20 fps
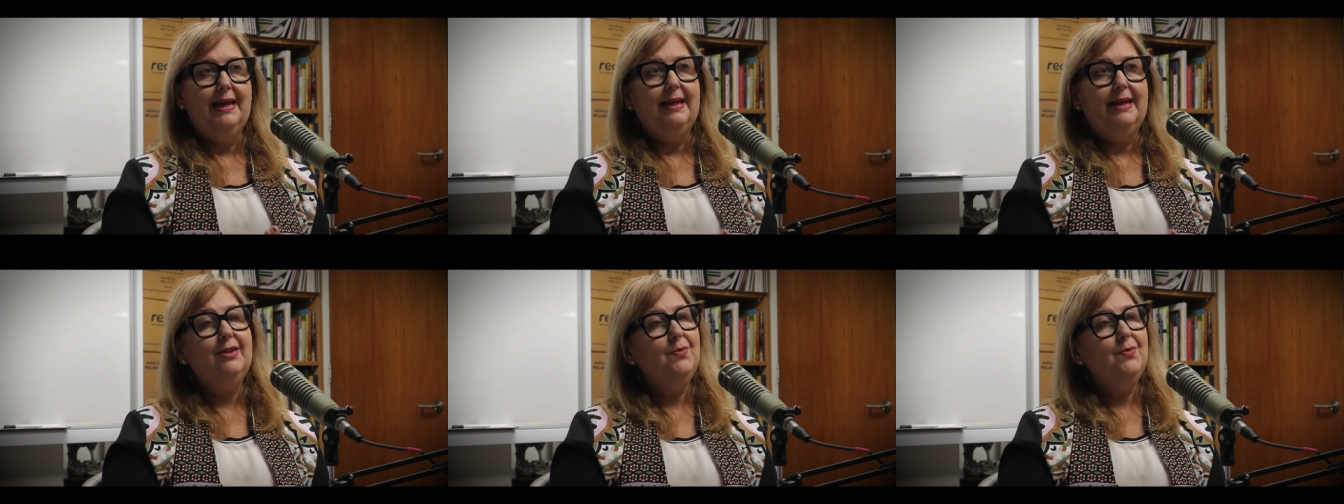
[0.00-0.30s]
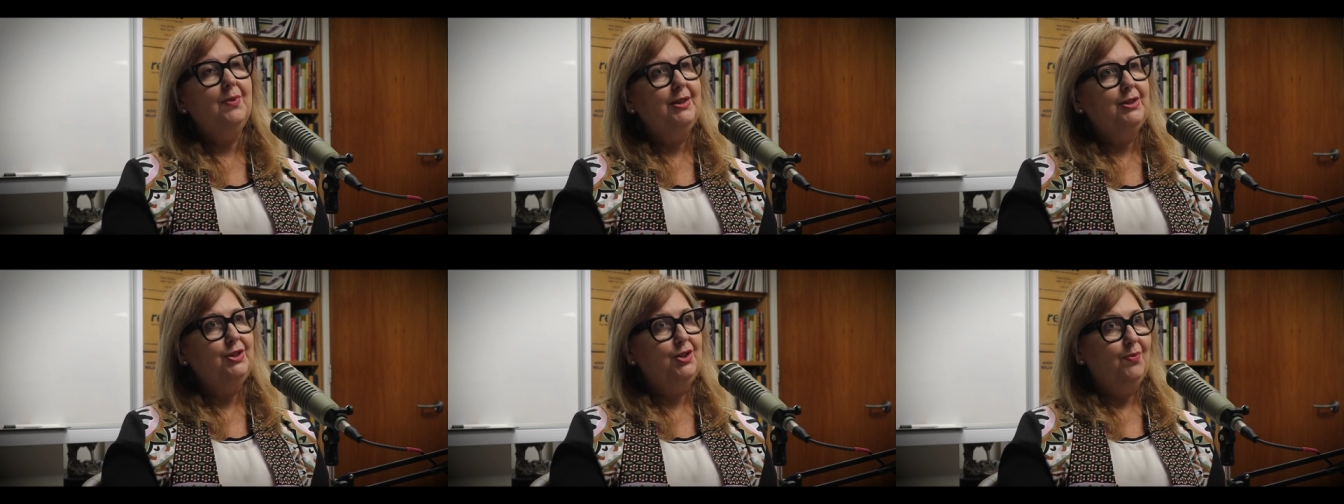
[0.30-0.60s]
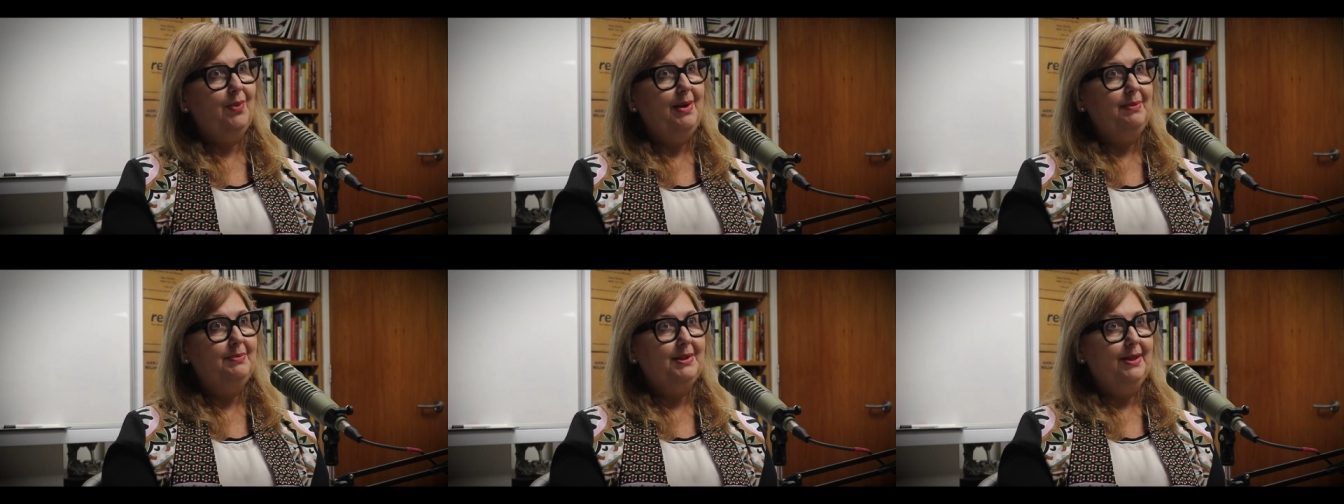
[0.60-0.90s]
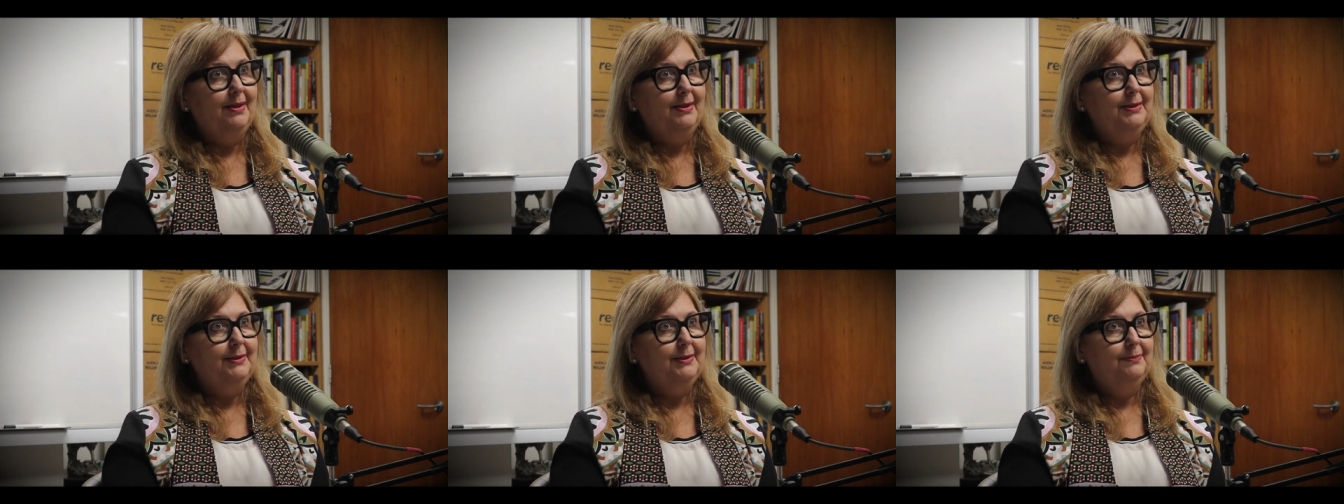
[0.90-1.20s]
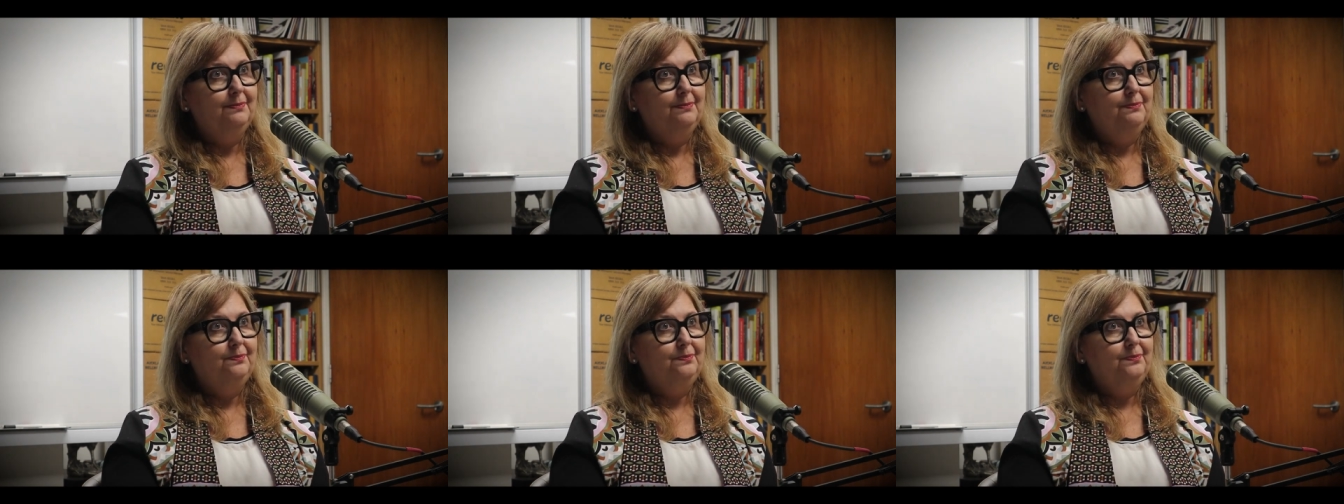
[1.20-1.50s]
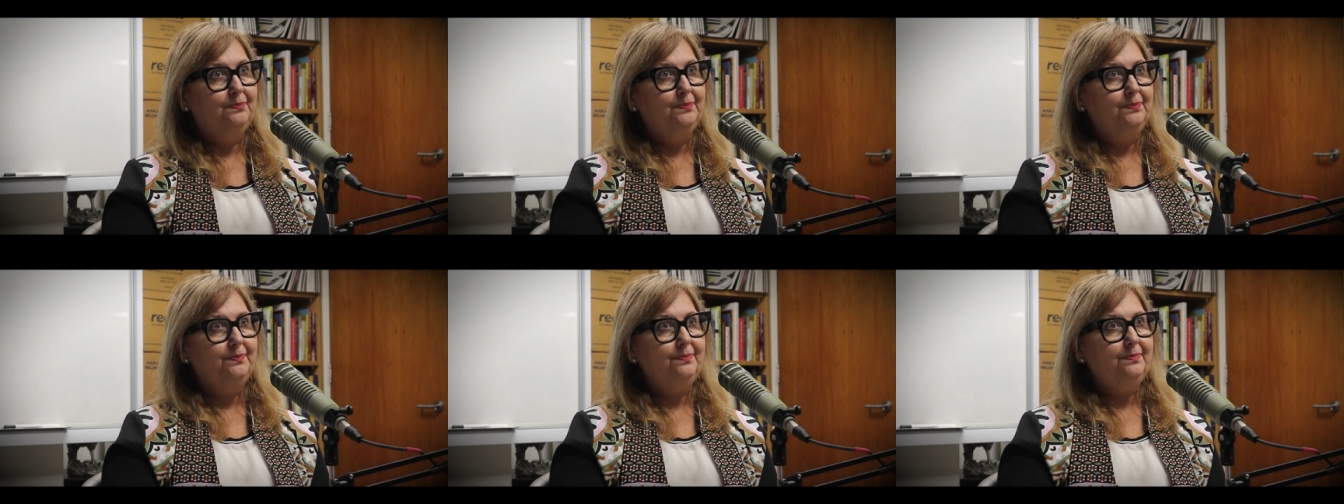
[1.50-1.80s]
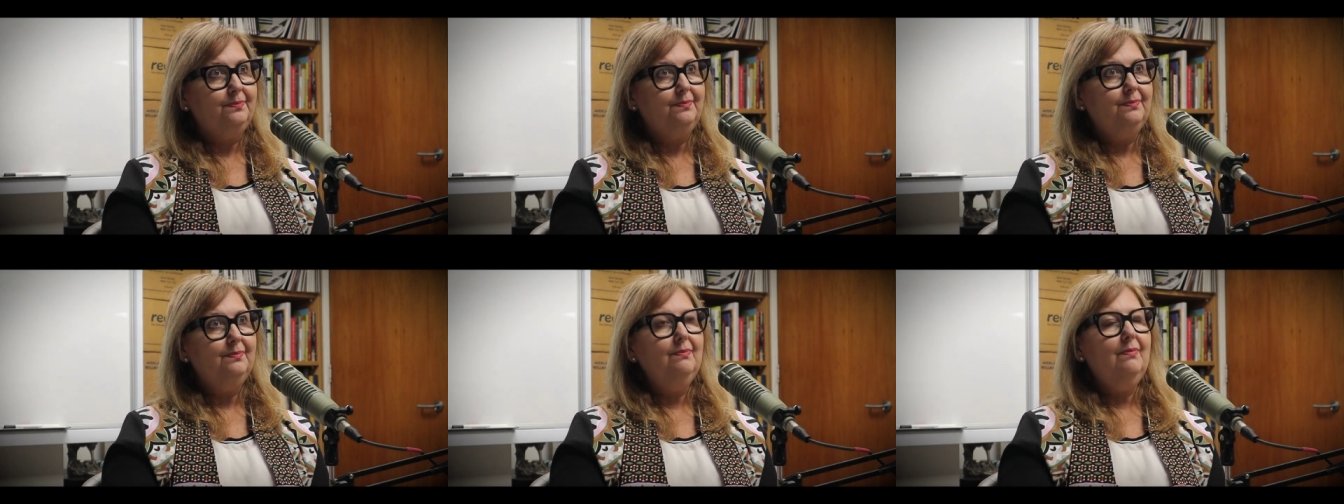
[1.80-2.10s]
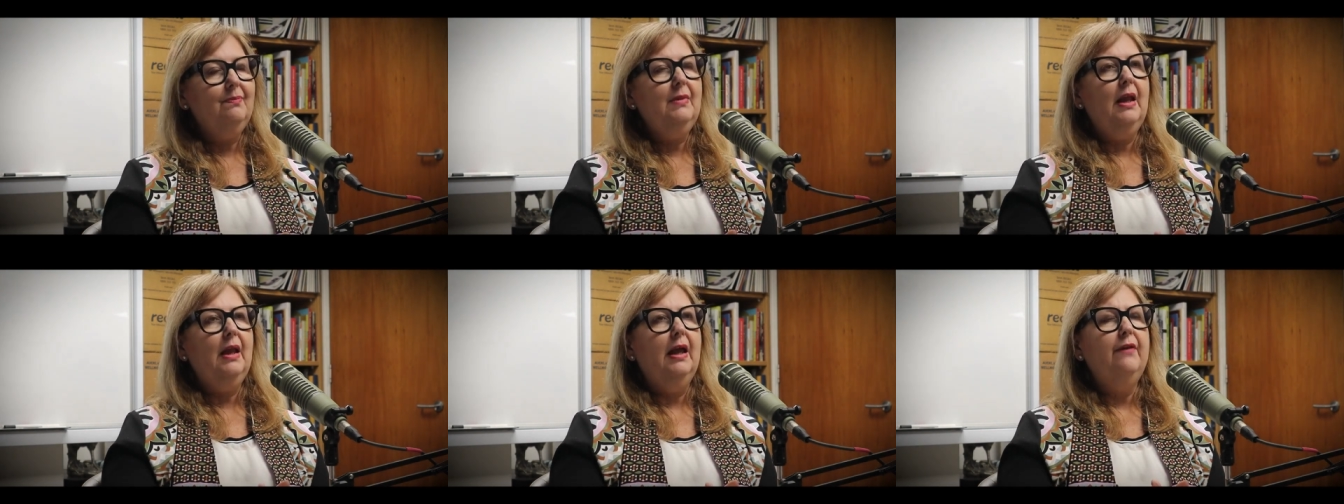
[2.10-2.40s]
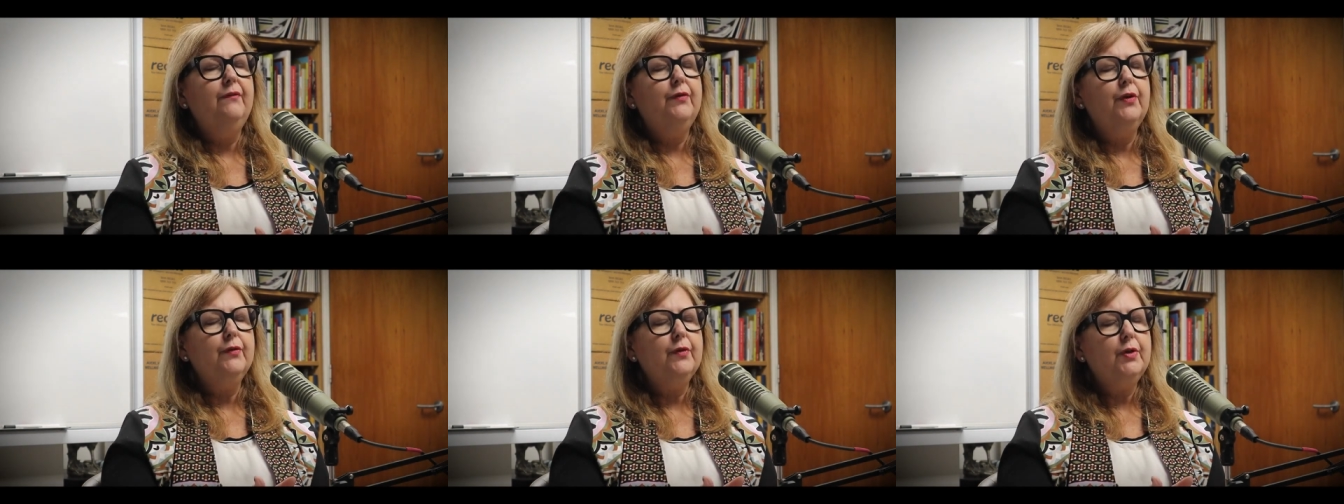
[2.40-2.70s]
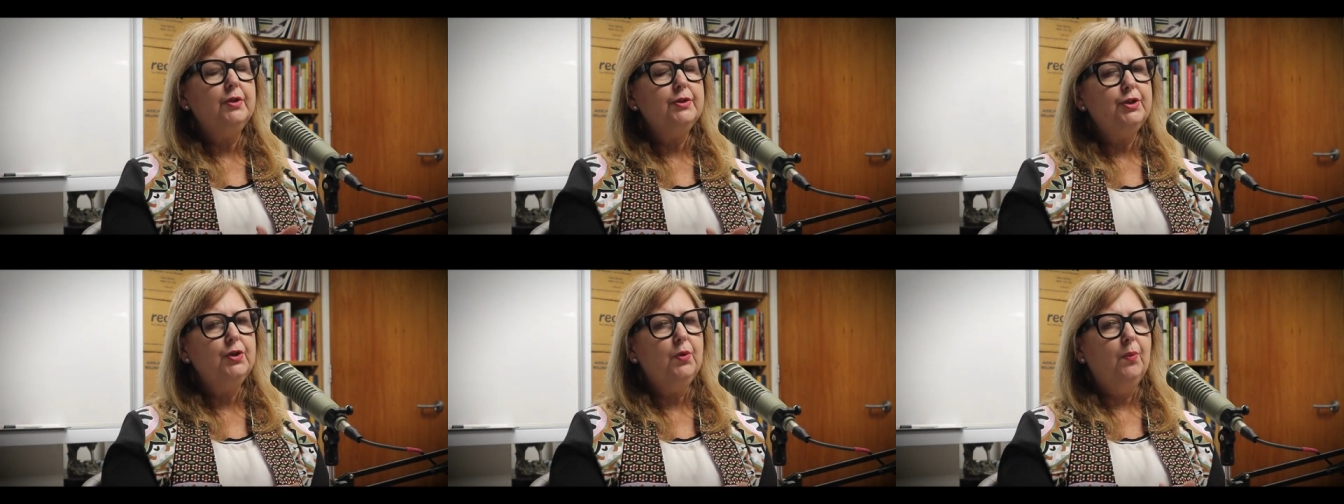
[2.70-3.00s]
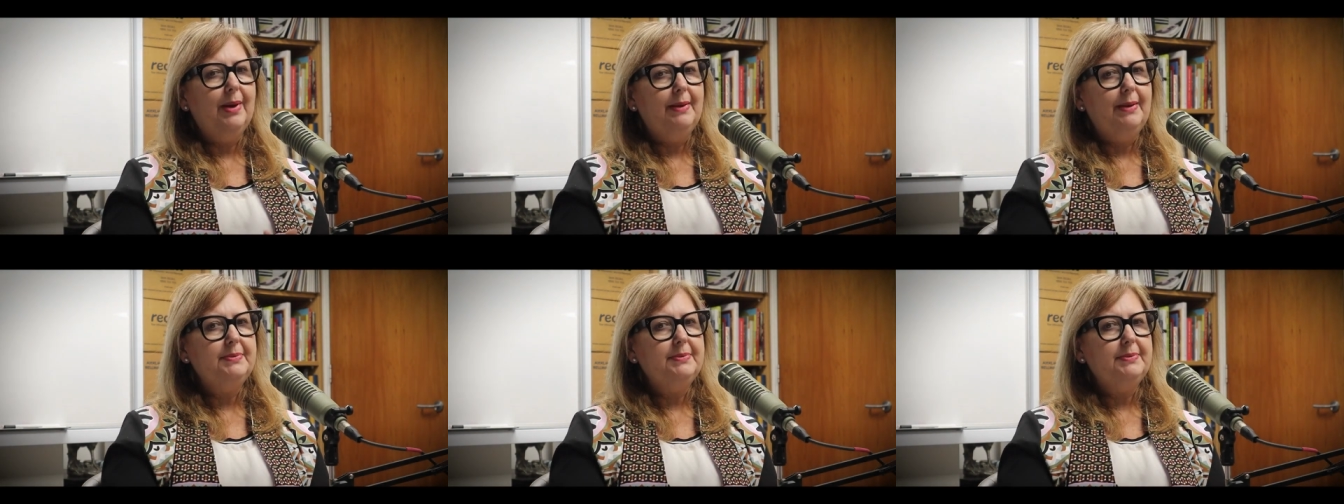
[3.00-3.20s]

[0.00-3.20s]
The other one is your website. If you've got your